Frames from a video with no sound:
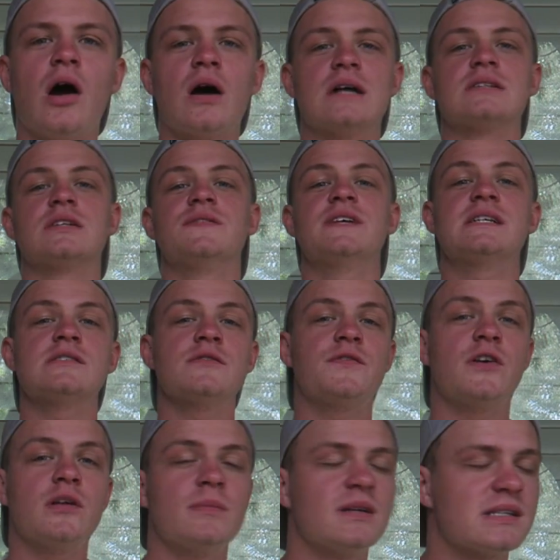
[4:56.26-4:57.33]
Alright, so if you guys don't
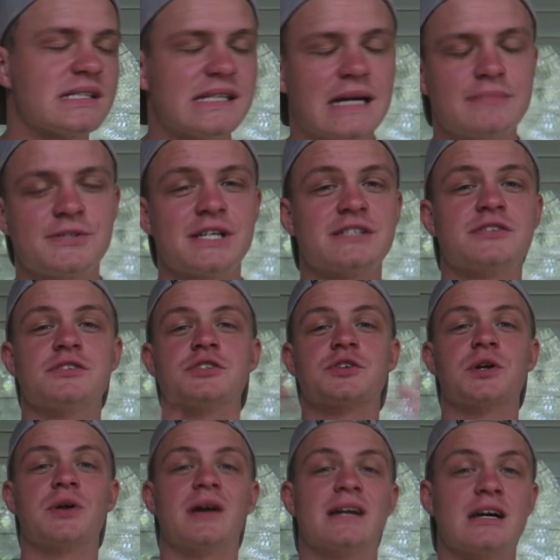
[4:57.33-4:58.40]
follow me on Snapchat, it's on the
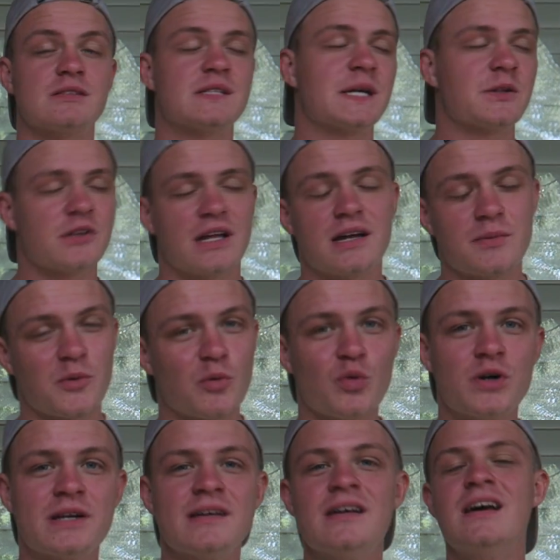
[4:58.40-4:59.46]
screen right now, Taylor Latimer
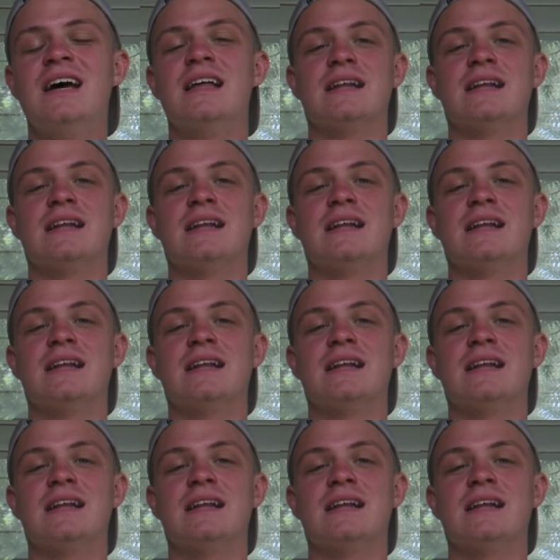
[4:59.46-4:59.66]
1.